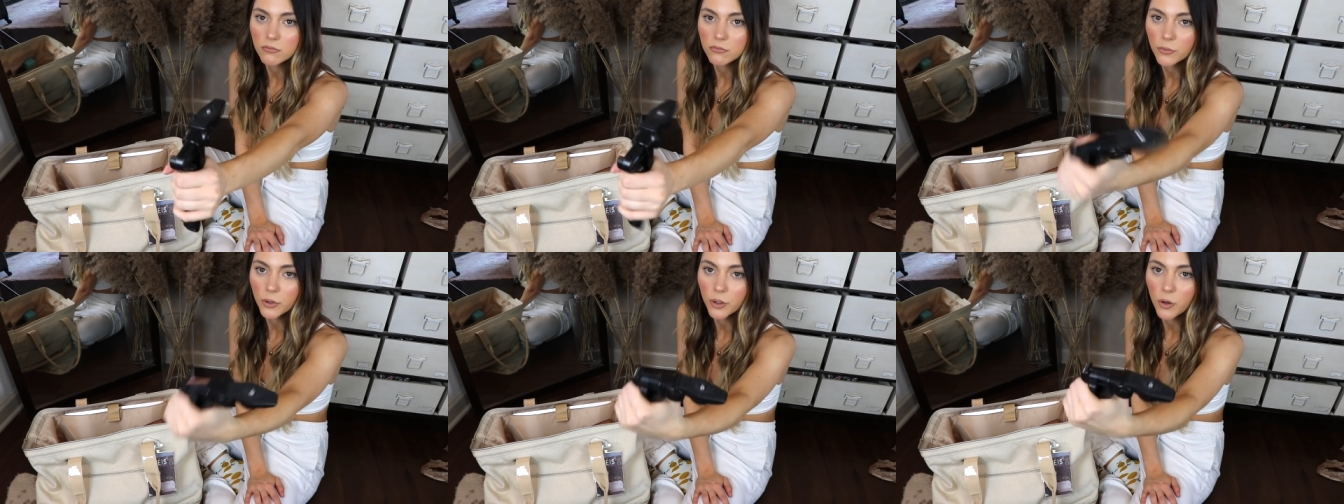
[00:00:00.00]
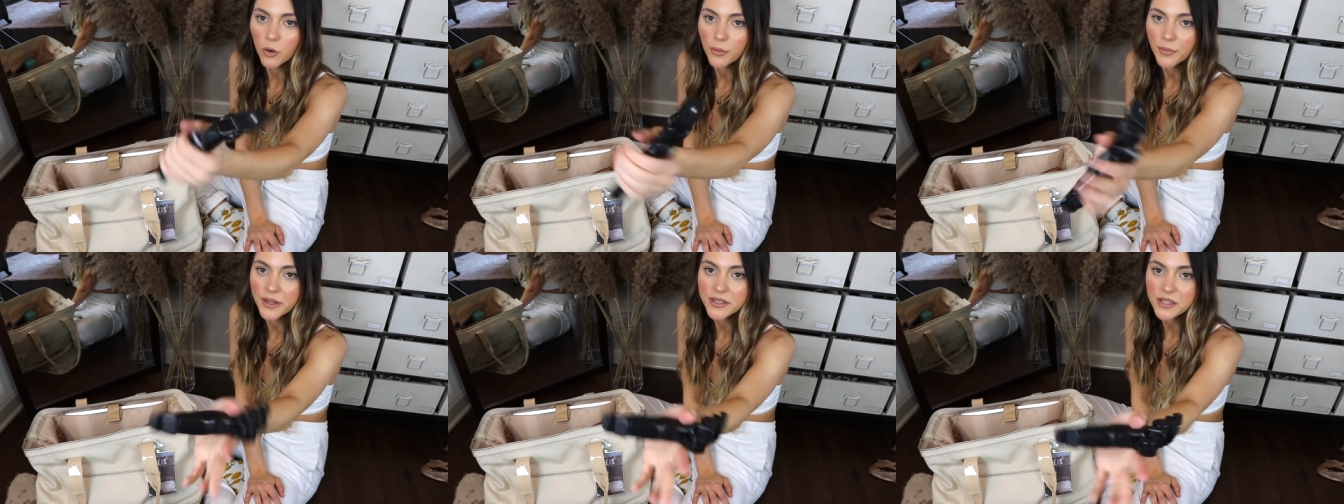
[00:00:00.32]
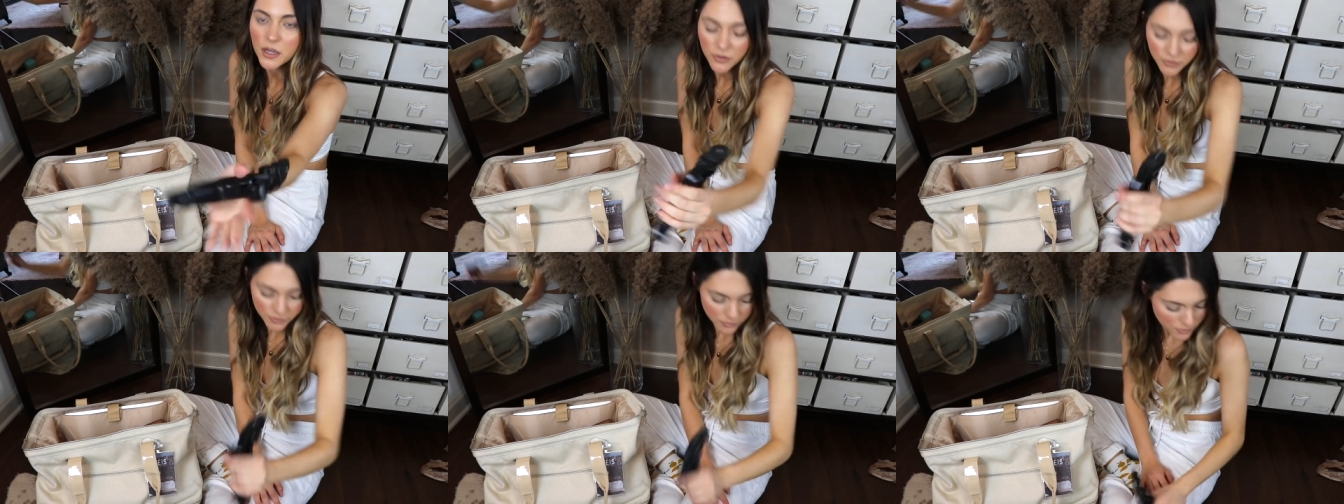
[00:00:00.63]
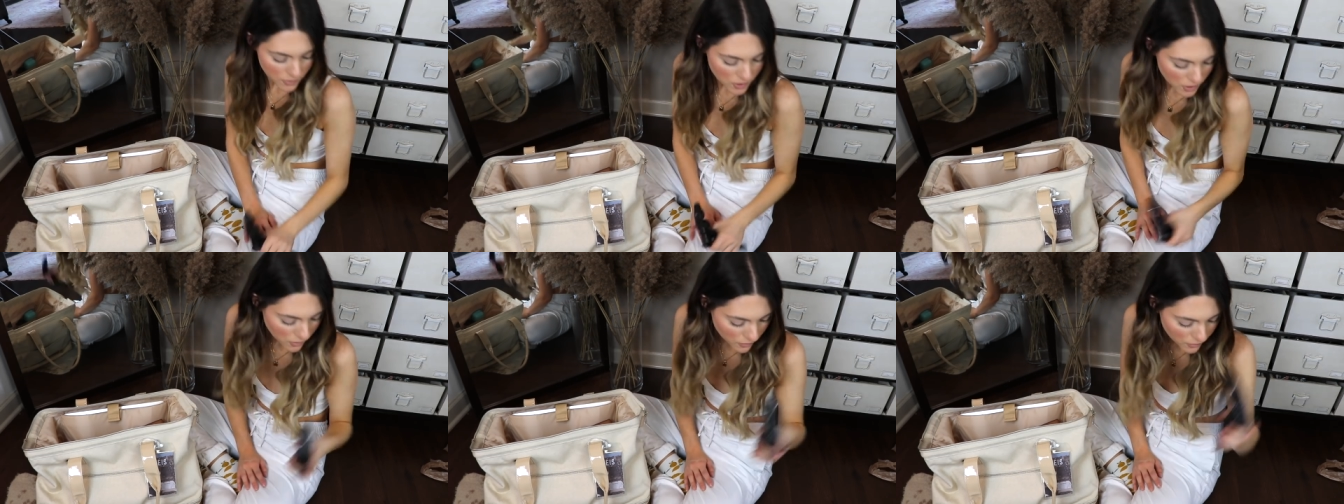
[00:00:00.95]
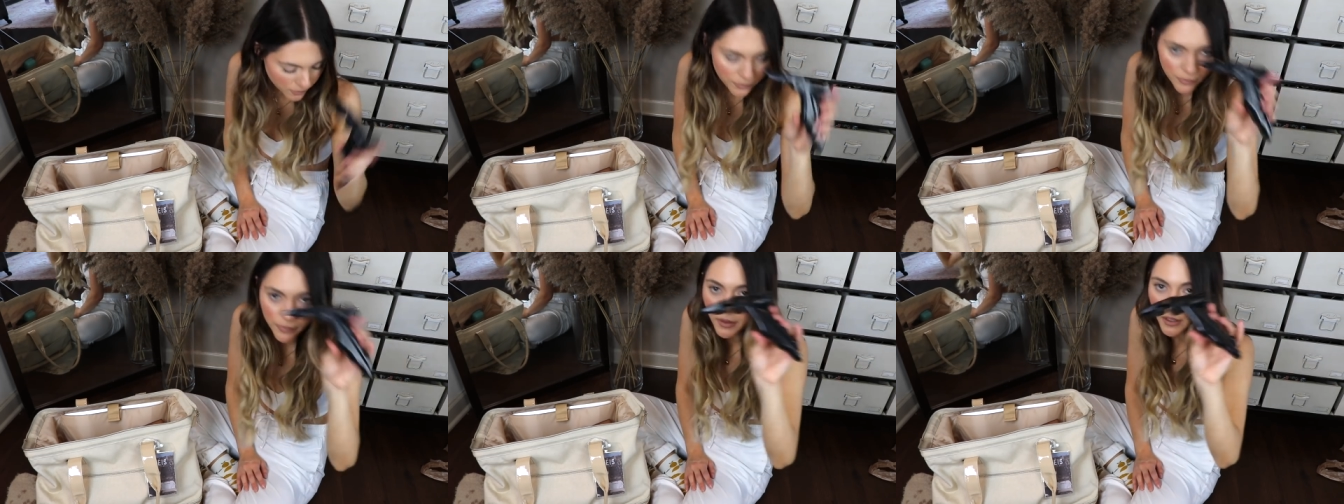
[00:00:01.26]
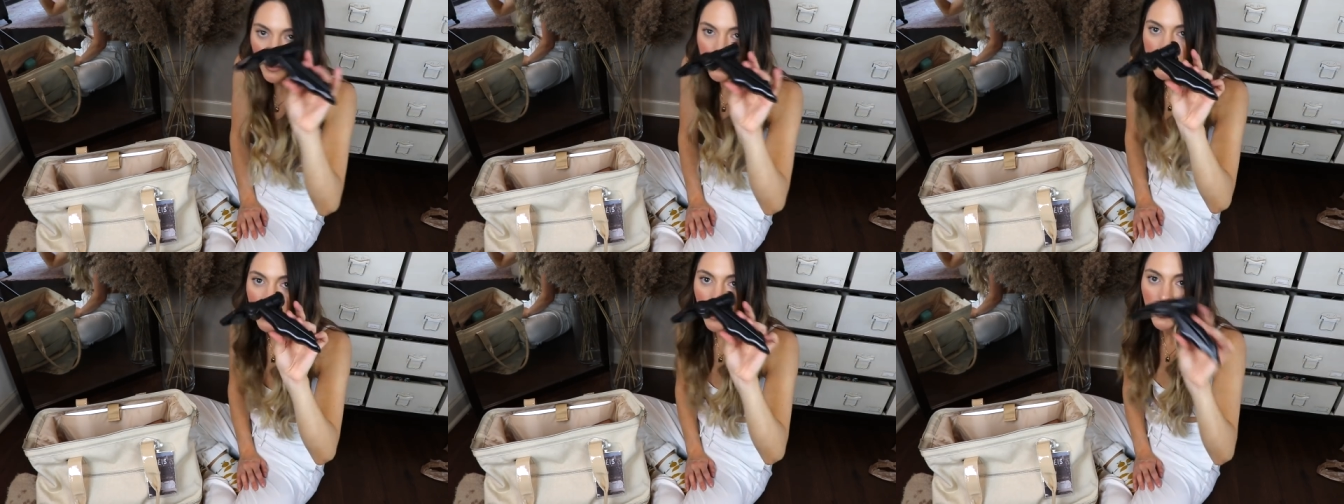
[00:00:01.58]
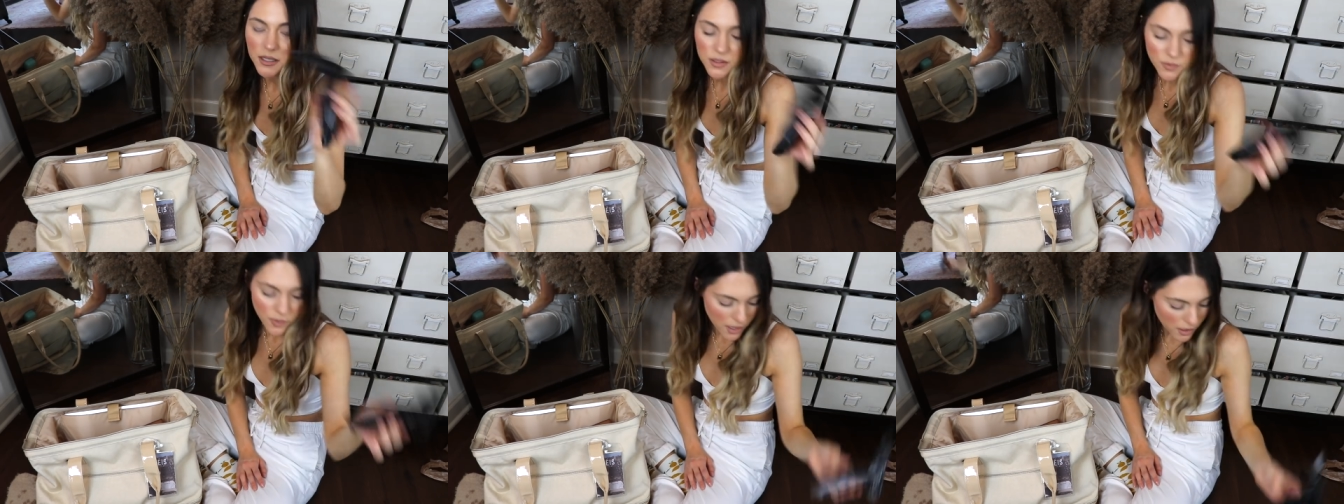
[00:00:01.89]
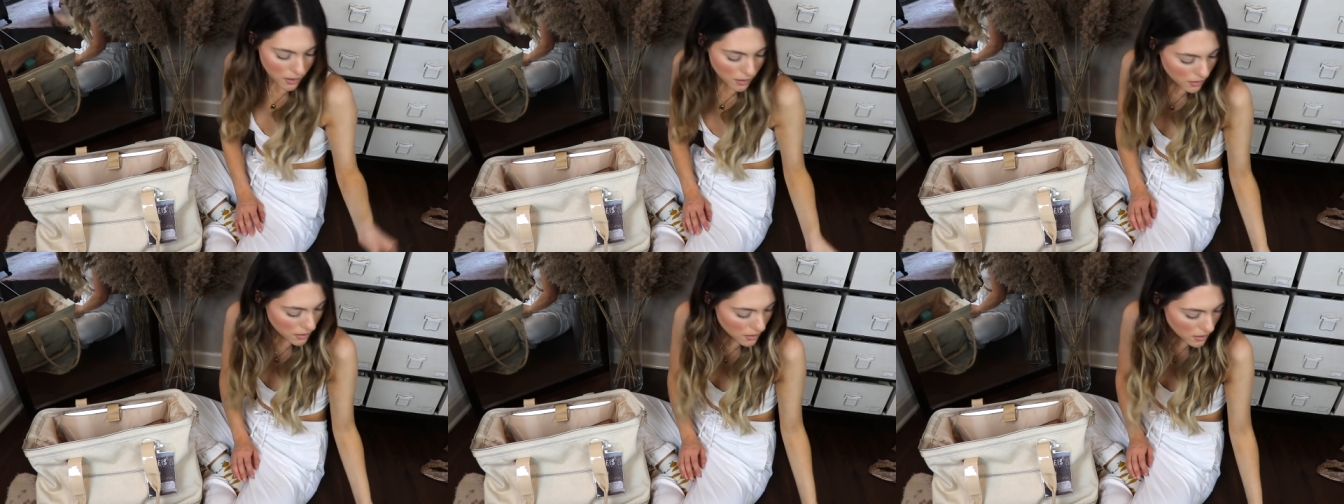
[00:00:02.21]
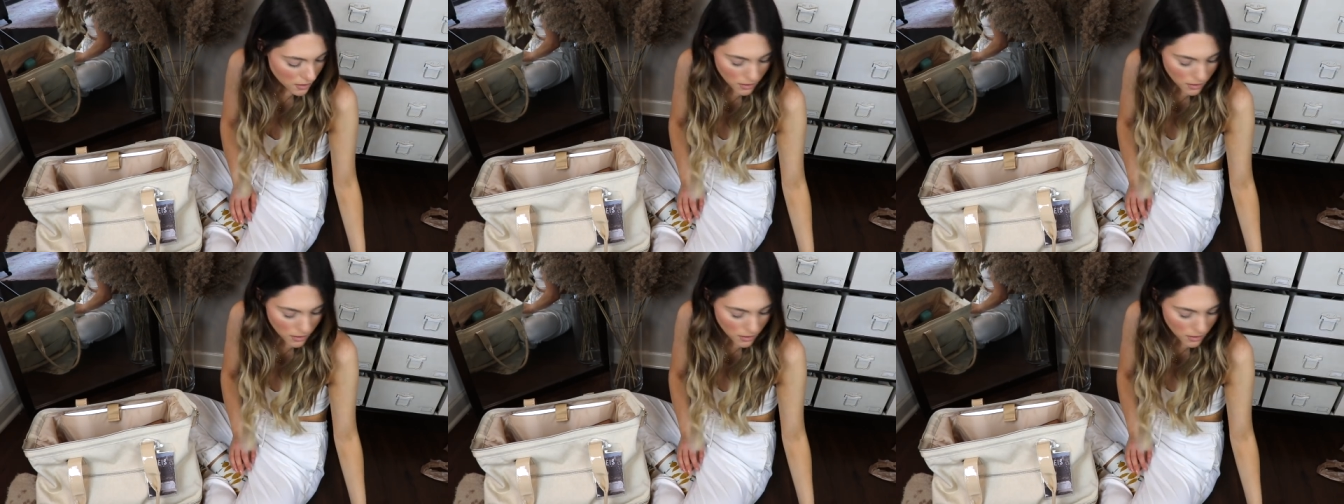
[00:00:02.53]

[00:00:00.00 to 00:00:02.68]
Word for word: record myself. So there's that as well.